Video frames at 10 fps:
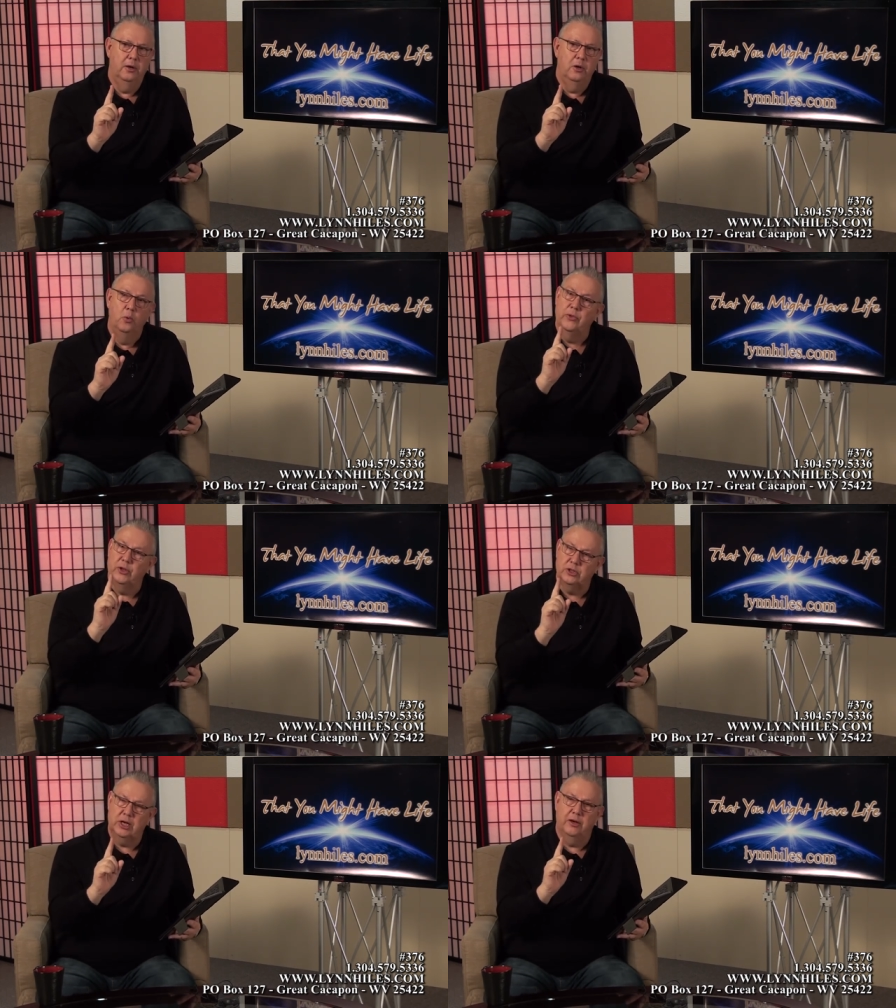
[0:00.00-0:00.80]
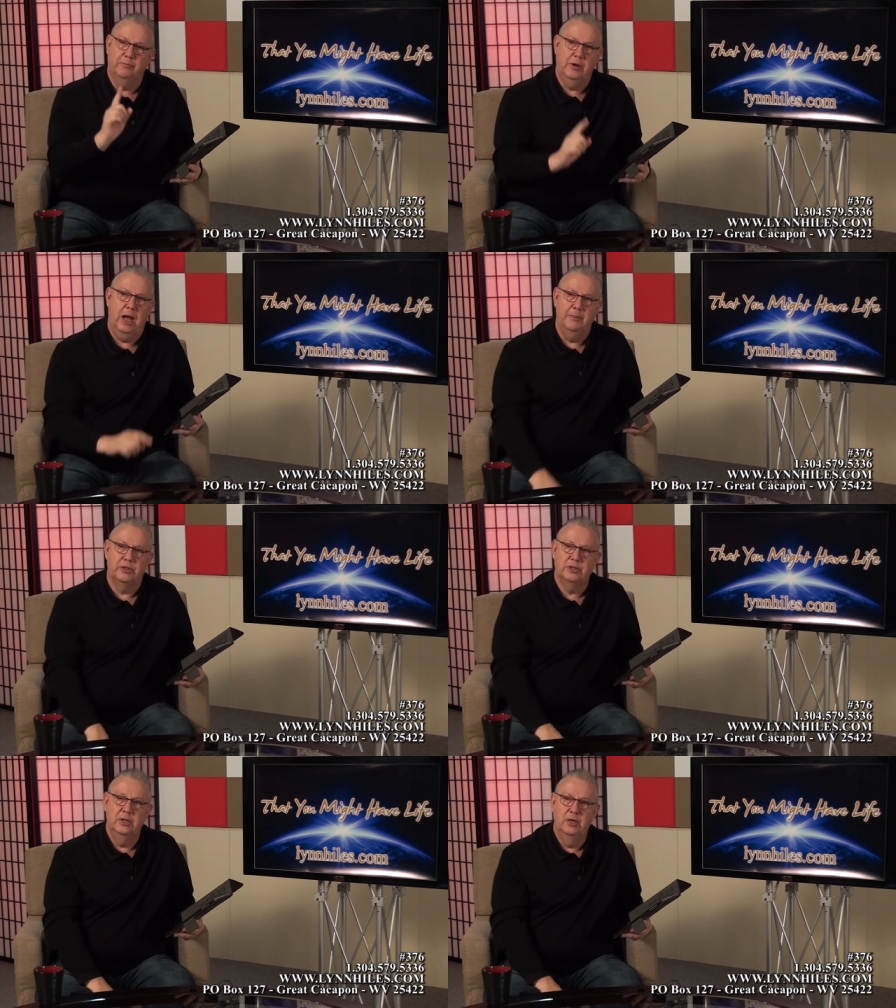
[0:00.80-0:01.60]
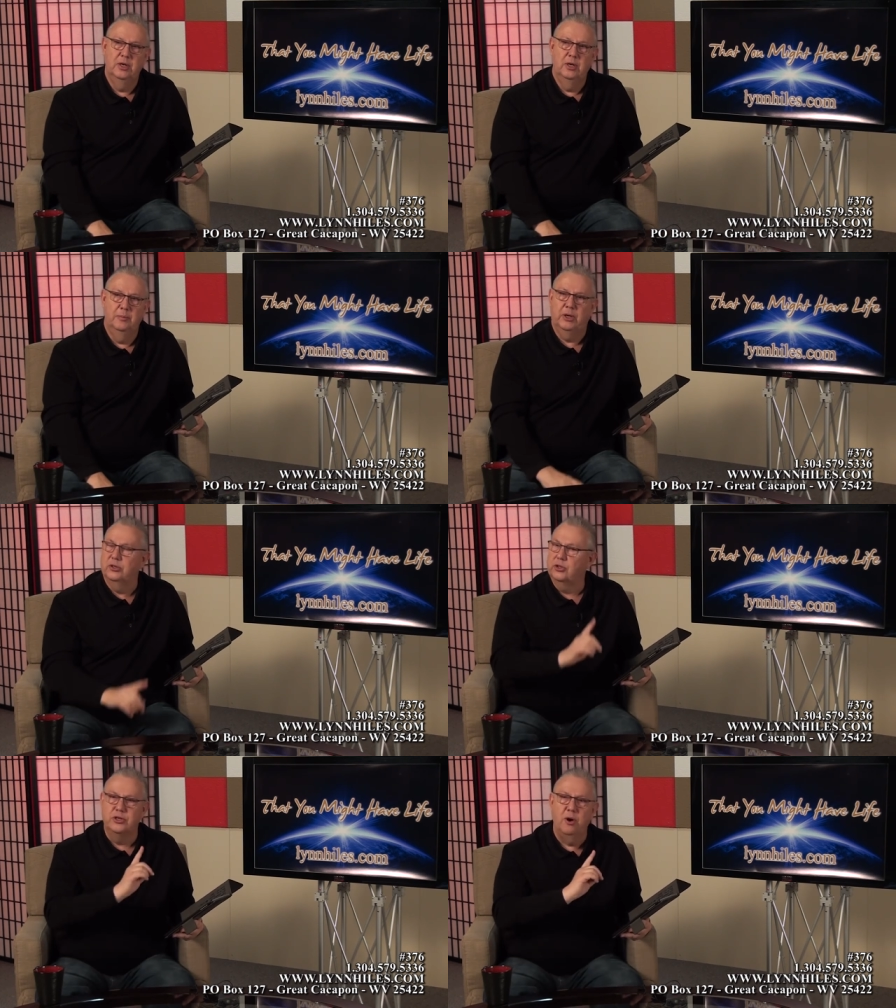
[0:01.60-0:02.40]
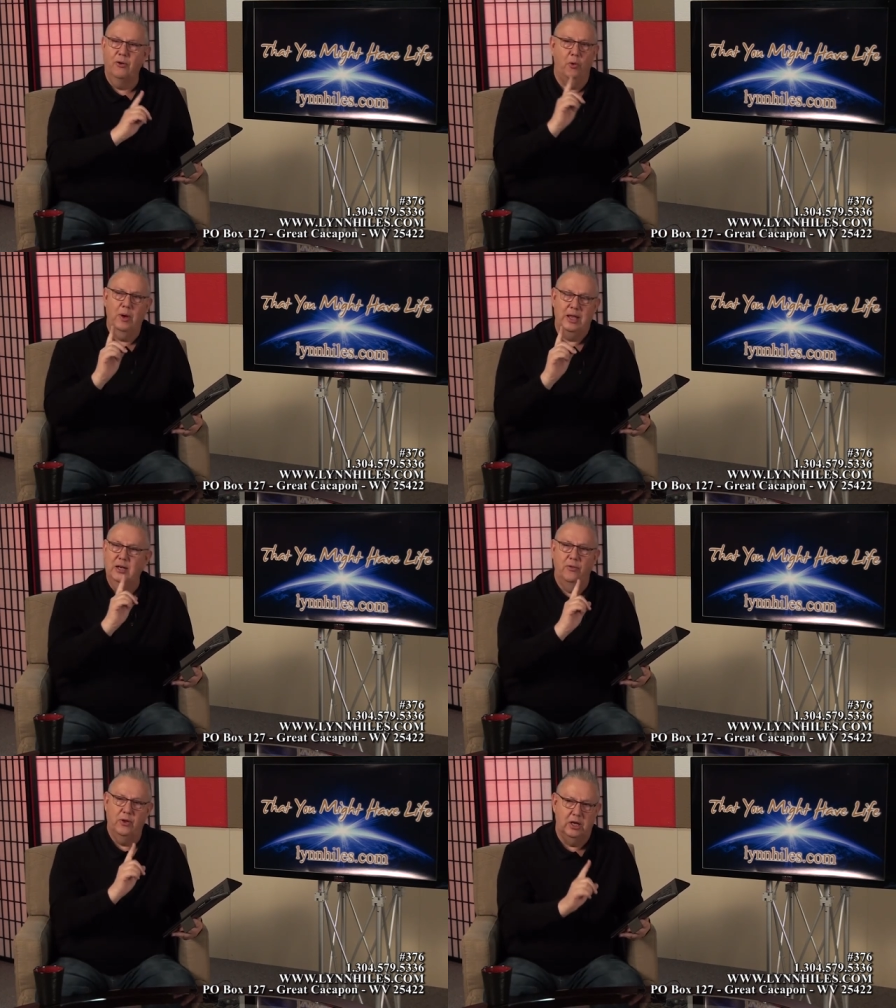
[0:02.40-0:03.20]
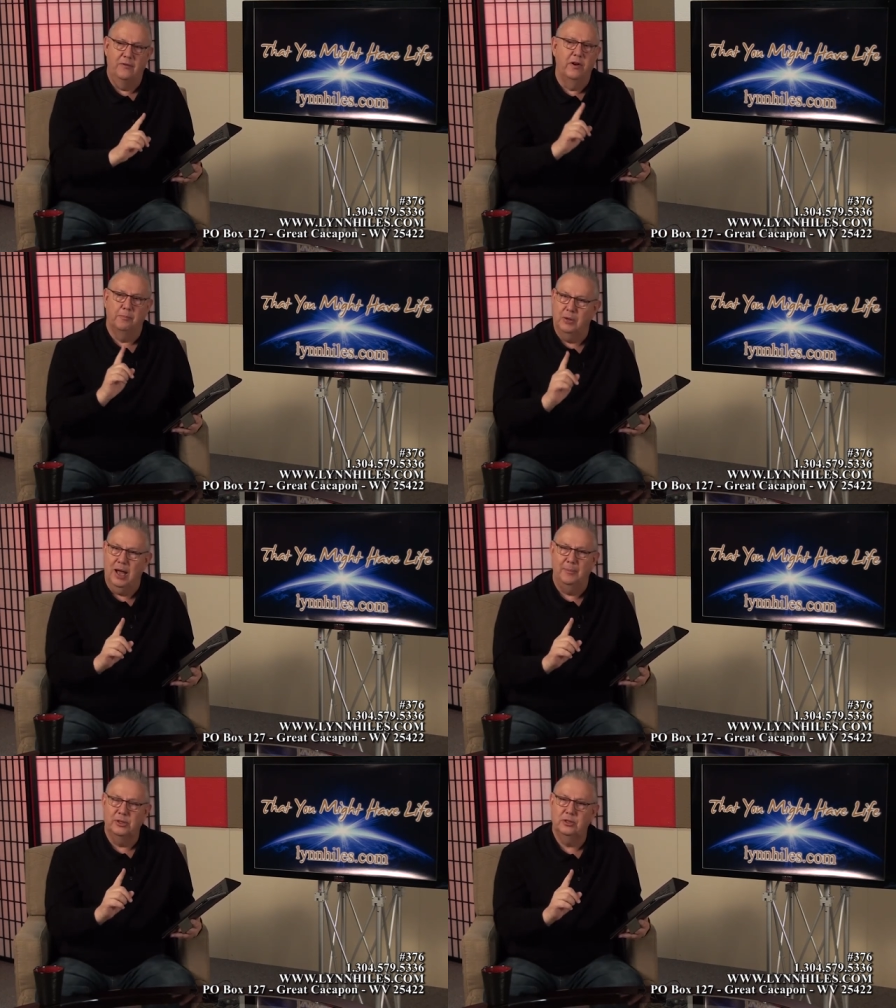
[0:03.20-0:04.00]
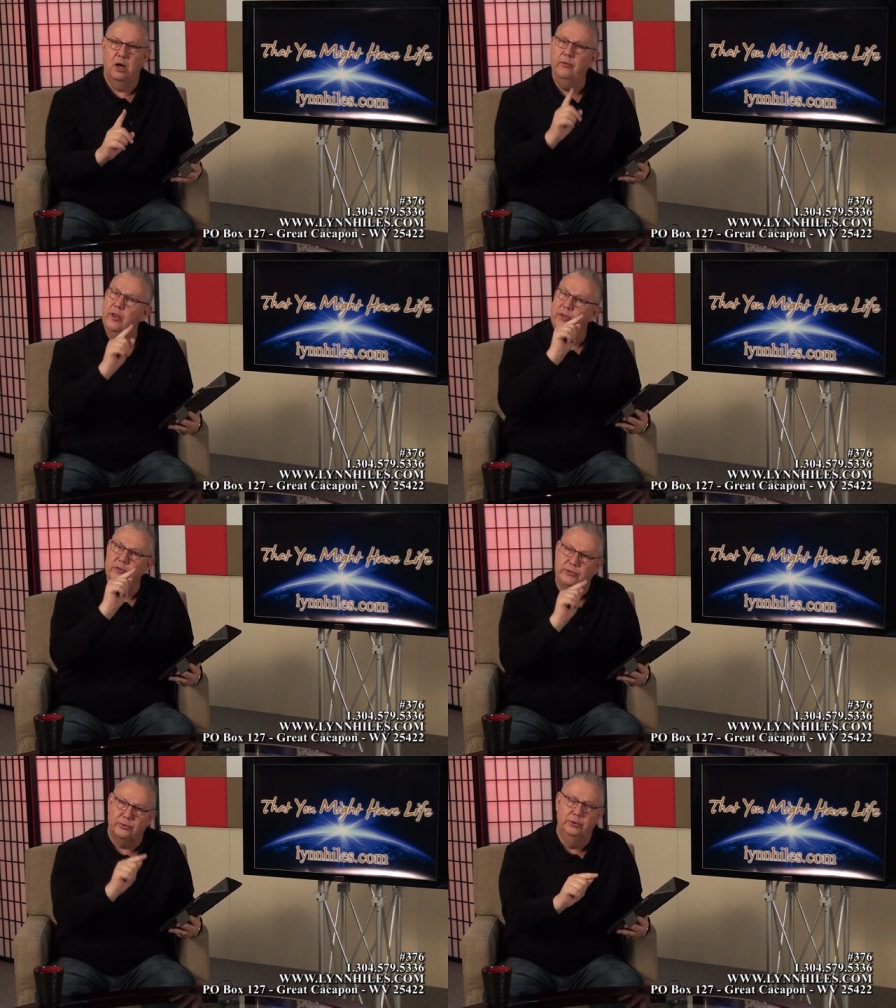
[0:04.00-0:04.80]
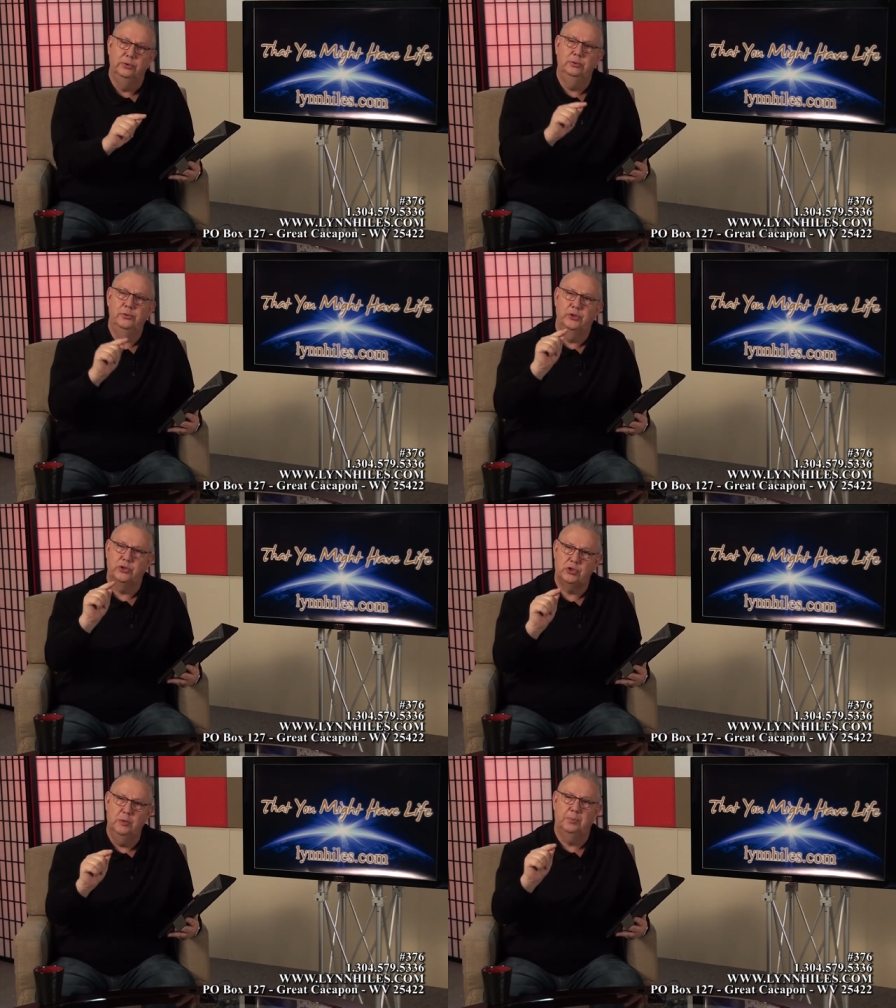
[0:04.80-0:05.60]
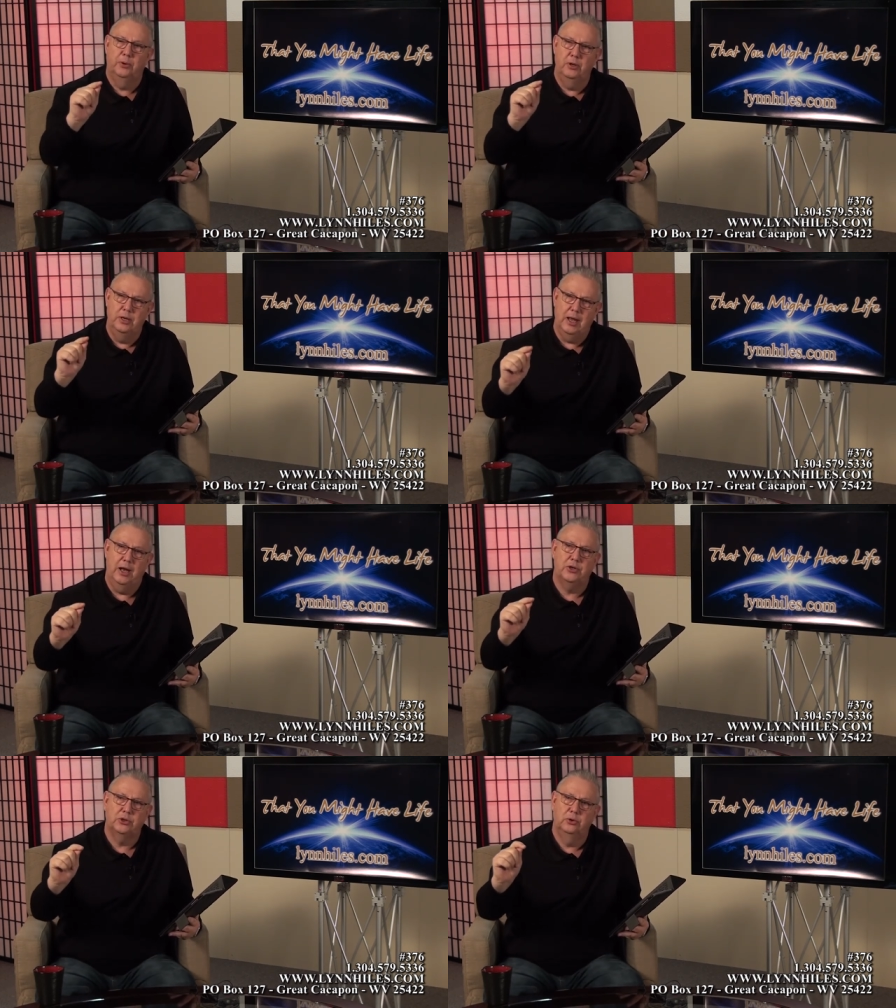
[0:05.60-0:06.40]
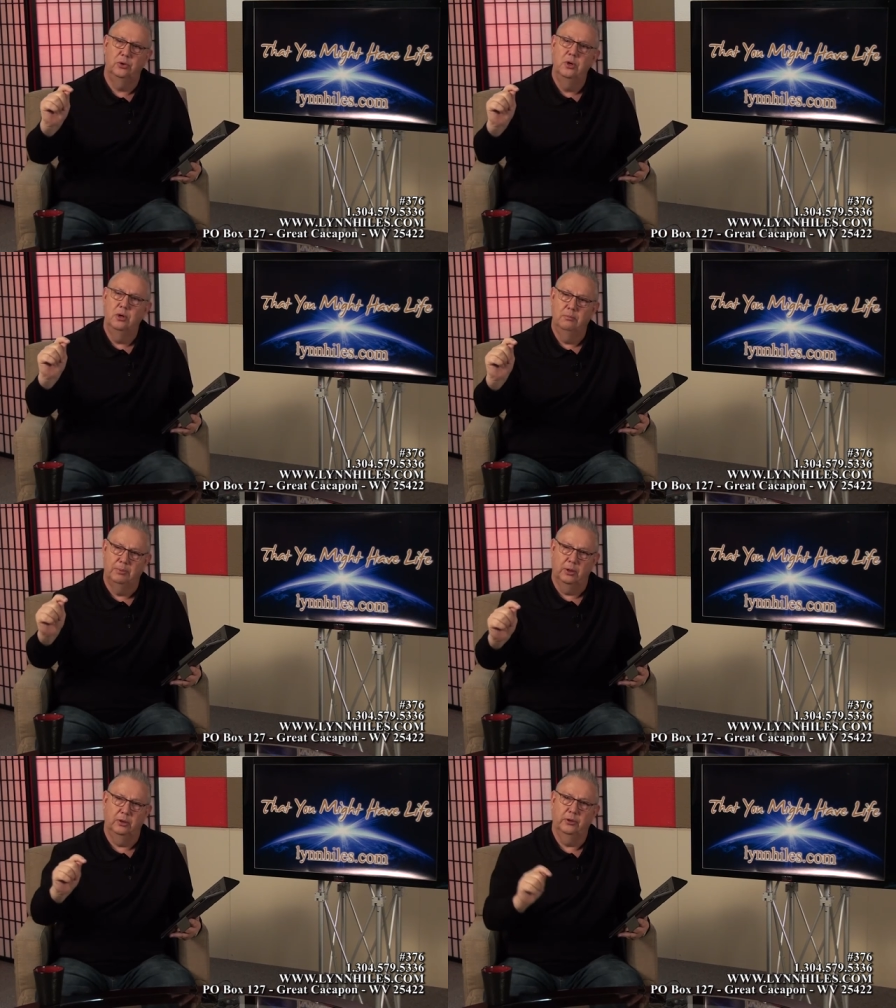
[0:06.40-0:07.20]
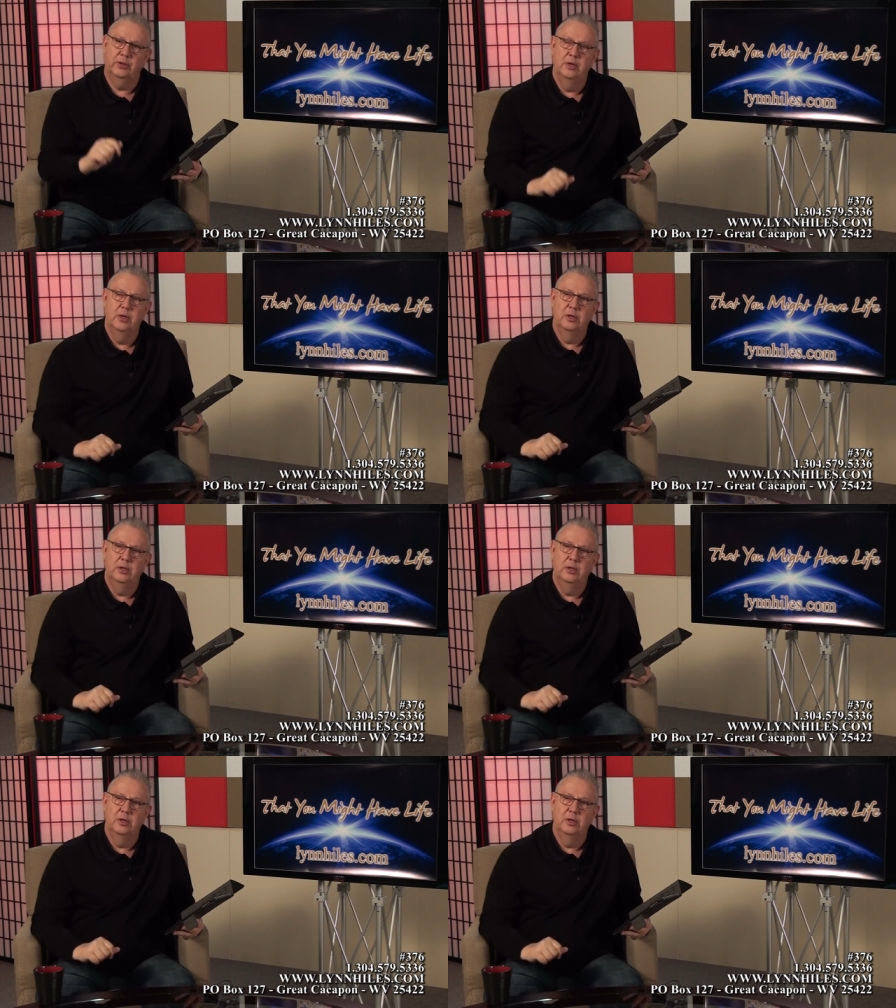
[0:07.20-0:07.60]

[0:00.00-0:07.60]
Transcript: with the child of promise because there's no other way into the covenant promise other than through the supernatural birth,